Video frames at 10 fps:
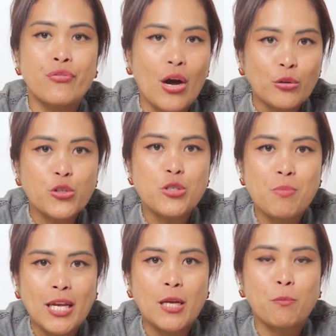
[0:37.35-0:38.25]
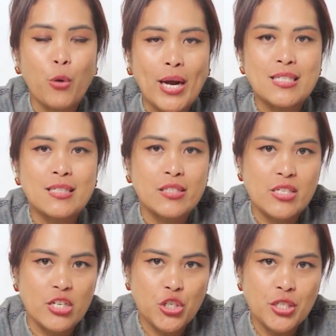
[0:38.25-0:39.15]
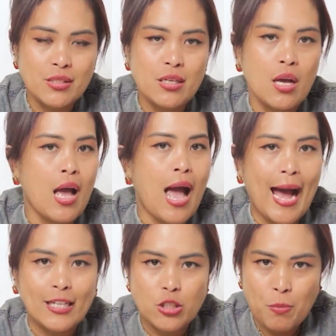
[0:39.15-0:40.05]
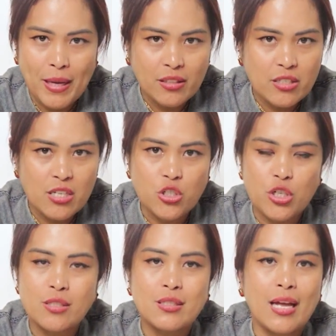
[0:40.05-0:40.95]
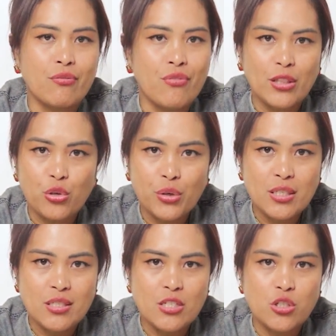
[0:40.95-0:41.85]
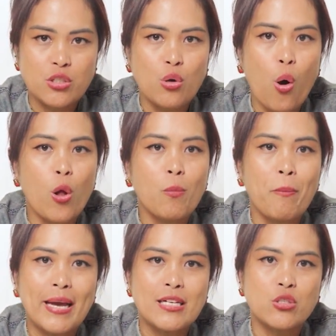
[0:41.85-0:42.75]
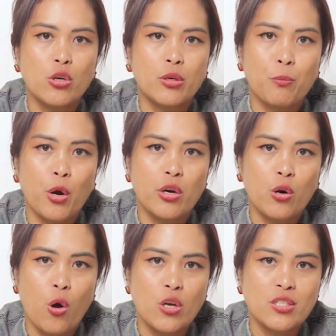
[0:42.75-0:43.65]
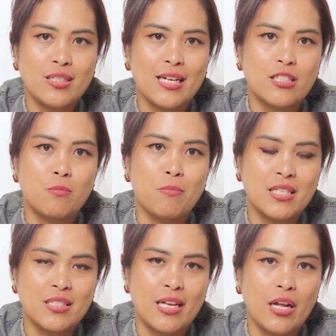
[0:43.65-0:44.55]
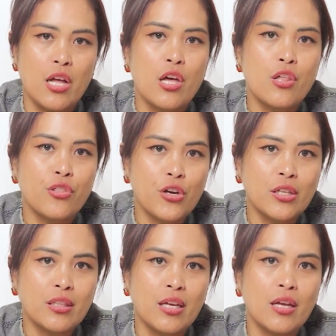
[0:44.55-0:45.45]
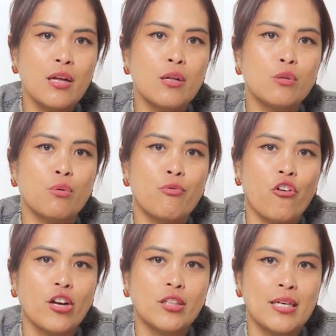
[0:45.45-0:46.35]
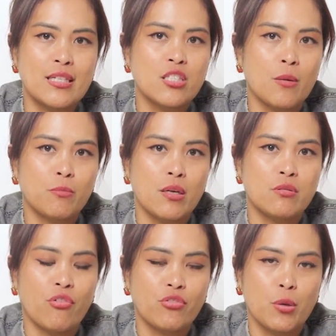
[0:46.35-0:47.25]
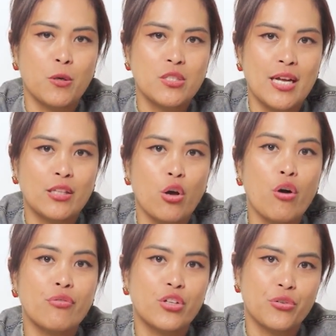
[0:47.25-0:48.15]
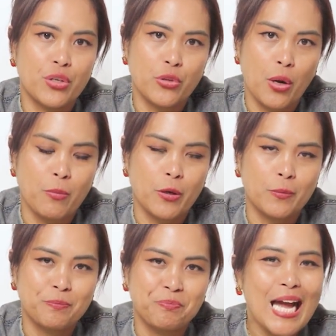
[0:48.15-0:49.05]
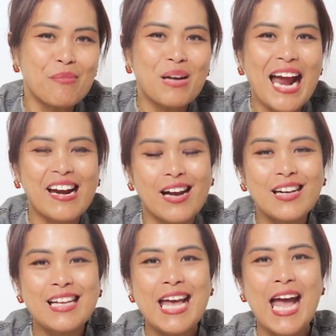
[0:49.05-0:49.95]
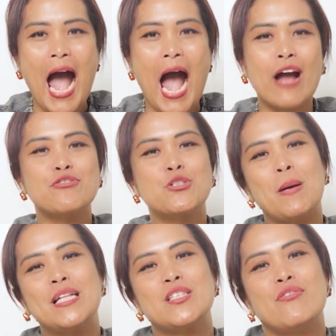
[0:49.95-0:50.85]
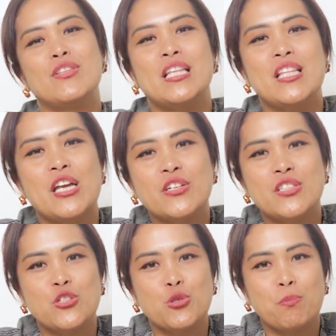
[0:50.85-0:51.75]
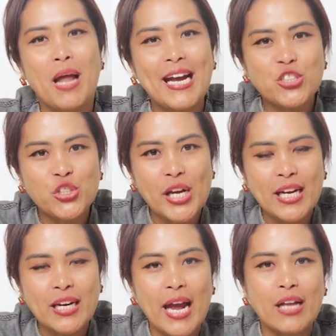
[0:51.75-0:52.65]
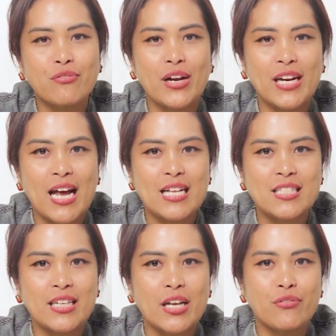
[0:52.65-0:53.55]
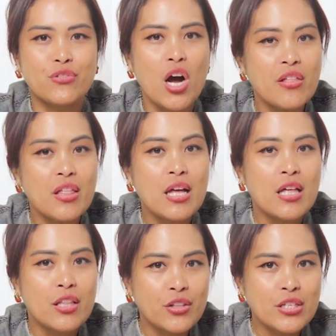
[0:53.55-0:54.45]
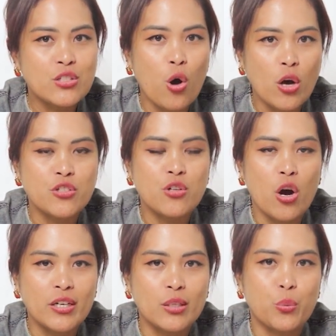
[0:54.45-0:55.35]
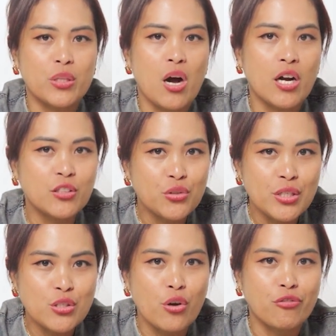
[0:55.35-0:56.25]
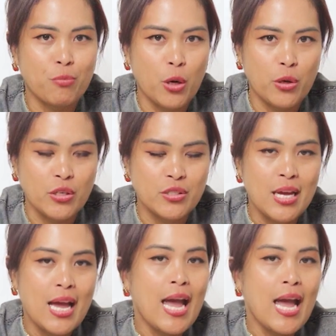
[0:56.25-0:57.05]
Founders making pricing decisions, ad spend decisions, inventory decisions, all based on a product cost that's missing 30 to 40 and sometimes 50% of the real number. I'm Lara. I've spent 17 years in supply chain and finance, and I've done this cost audit with hundreds of products.